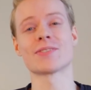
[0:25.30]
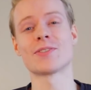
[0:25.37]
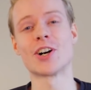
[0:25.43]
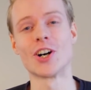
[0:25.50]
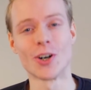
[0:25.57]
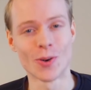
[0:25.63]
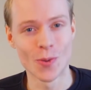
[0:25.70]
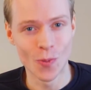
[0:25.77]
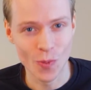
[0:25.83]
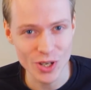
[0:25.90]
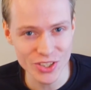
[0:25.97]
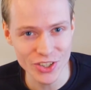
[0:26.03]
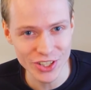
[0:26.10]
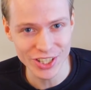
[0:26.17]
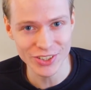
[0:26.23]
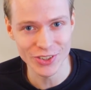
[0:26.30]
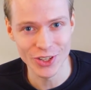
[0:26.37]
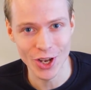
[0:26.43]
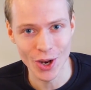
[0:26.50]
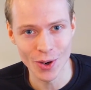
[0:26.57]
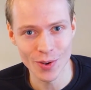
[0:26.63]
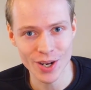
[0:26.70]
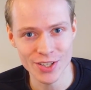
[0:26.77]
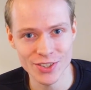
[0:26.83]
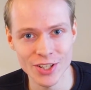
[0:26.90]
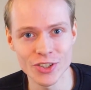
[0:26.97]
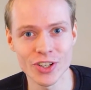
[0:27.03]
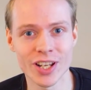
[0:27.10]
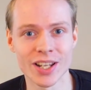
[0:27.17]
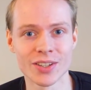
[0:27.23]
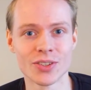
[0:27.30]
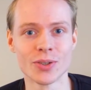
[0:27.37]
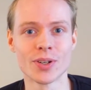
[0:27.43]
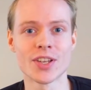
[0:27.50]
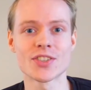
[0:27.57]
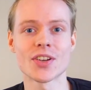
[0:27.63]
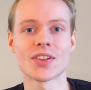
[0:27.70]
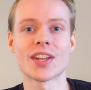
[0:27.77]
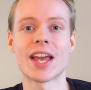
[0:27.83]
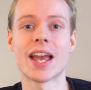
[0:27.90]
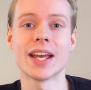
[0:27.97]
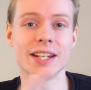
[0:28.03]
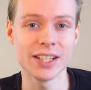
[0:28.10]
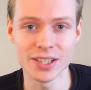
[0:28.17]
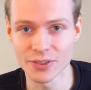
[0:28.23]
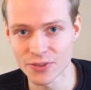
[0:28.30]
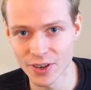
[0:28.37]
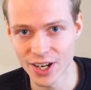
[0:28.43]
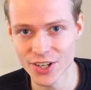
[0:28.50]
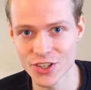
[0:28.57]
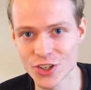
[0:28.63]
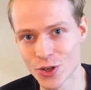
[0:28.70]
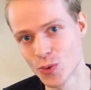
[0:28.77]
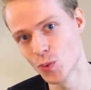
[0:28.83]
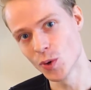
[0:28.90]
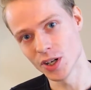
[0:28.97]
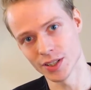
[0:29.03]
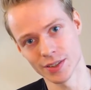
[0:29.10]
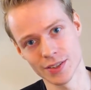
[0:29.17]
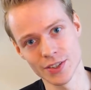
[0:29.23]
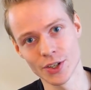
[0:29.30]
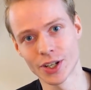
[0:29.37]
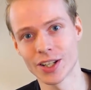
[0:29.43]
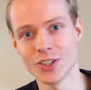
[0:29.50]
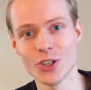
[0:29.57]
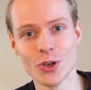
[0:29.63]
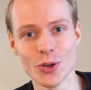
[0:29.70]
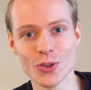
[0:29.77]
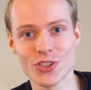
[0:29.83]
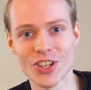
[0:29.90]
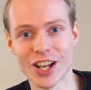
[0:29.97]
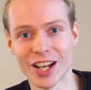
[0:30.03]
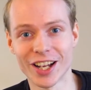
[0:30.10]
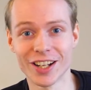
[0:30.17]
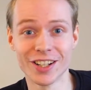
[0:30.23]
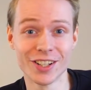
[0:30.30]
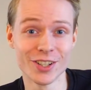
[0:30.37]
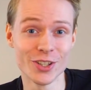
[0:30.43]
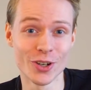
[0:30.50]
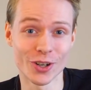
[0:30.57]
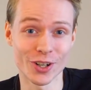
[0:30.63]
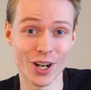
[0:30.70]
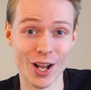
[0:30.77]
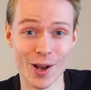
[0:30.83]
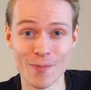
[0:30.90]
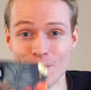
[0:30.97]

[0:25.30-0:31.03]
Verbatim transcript: of all, what you need to know is that you can do this on any device you want. You can use uh, your uh,